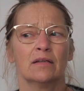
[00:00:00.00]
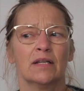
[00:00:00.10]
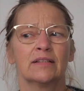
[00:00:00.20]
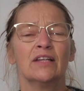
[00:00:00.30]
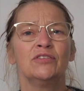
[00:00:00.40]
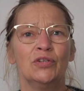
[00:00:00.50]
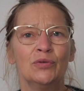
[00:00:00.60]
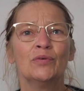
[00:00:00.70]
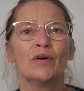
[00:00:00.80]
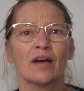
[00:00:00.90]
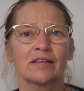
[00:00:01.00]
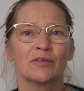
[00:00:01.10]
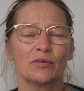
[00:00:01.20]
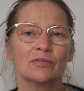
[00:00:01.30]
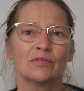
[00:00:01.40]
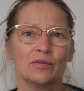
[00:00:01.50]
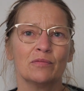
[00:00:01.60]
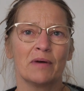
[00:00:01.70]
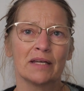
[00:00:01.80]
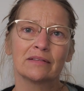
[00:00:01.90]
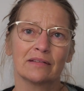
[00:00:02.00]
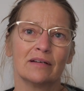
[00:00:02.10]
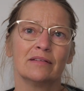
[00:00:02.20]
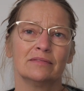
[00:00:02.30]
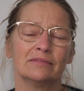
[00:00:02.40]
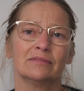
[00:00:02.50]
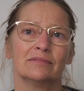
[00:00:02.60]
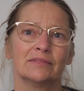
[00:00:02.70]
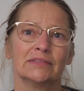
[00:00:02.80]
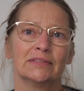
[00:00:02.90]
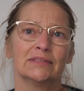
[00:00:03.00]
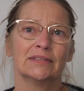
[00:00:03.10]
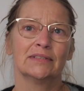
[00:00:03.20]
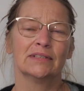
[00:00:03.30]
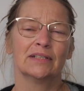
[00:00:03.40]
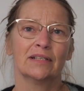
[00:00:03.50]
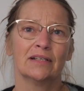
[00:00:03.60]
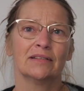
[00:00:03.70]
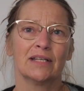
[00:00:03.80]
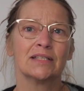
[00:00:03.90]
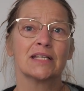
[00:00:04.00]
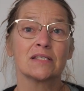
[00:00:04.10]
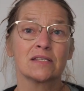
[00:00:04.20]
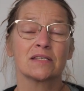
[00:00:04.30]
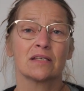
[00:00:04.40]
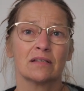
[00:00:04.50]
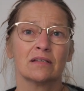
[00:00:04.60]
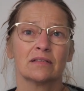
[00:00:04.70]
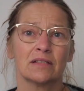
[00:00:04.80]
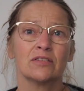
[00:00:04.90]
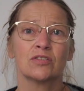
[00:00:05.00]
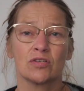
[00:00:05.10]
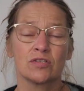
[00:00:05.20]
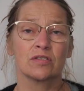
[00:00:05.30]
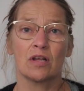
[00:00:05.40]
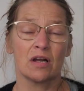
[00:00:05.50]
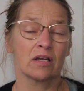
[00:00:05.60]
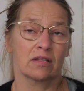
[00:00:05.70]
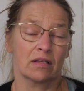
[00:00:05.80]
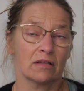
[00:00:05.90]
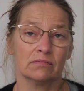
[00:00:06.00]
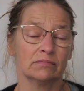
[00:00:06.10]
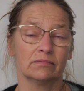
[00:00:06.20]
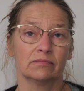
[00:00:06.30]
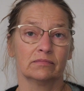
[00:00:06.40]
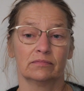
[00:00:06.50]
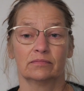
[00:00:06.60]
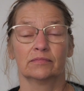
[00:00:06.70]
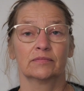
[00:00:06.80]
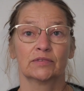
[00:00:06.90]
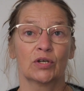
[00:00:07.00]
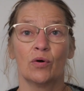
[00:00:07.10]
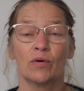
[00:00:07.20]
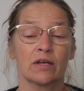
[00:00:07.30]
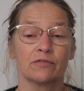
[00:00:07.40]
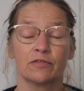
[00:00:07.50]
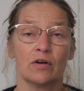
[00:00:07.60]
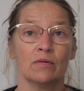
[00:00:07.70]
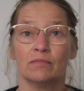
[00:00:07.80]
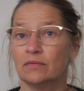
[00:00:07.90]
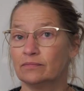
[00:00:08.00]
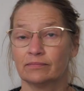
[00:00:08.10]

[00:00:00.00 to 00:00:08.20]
that I knew I could do better than this, than just like going from